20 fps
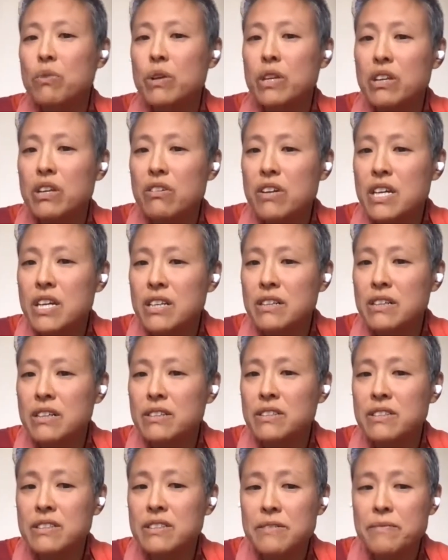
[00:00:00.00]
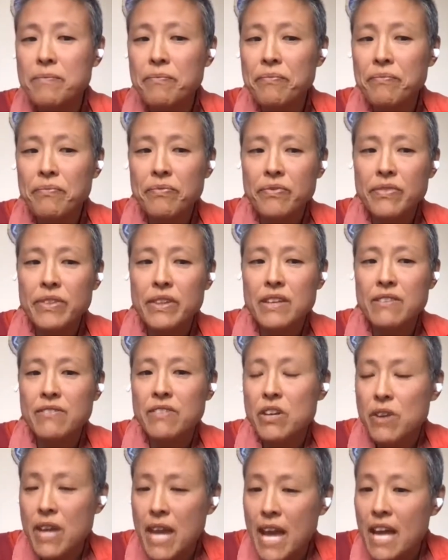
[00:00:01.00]
you're healed if
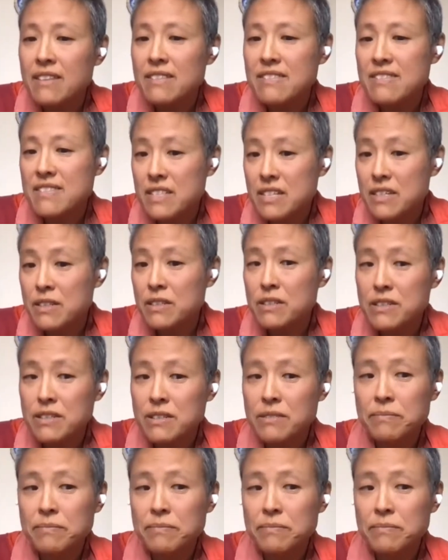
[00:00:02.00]
you can't see it?